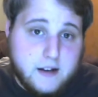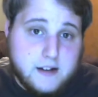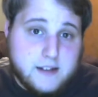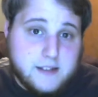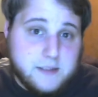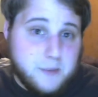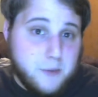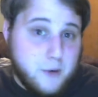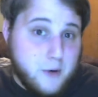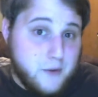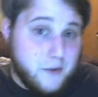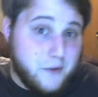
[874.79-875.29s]
It's
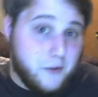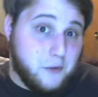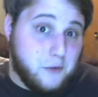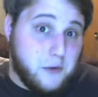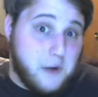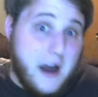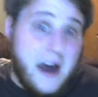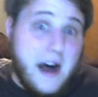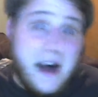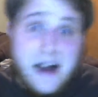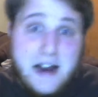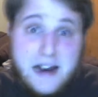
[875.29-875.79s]
more of a
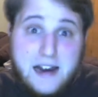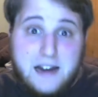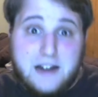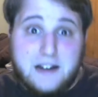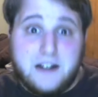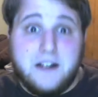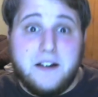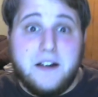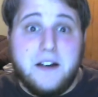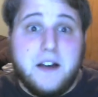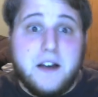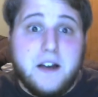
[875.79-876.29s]
ride
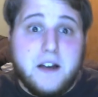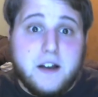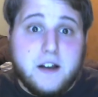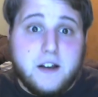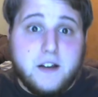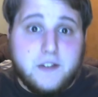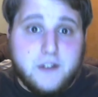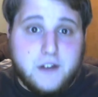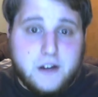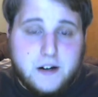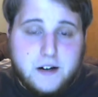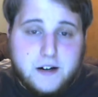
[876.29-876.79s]

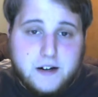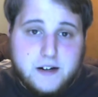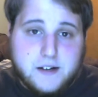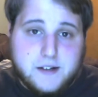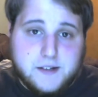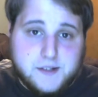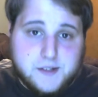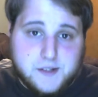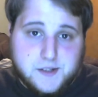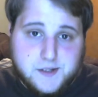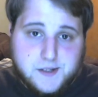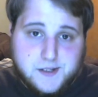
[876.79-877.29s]
than it is
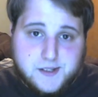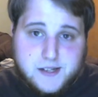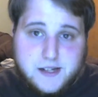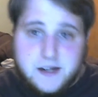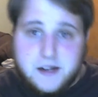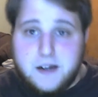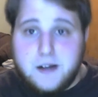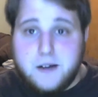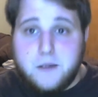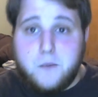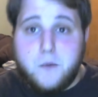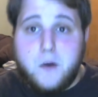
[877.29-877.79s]
just
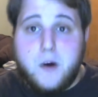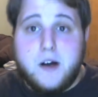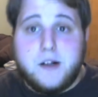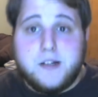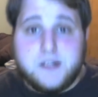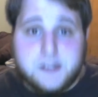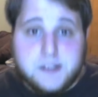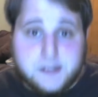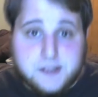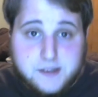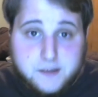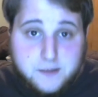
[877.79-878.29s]
sitting and
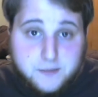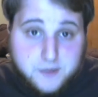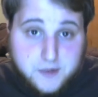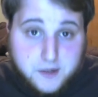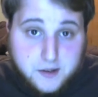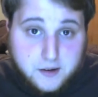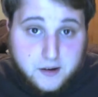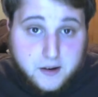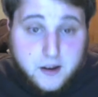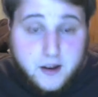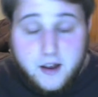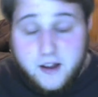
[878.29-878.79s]
watching
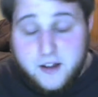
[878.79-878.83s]
something.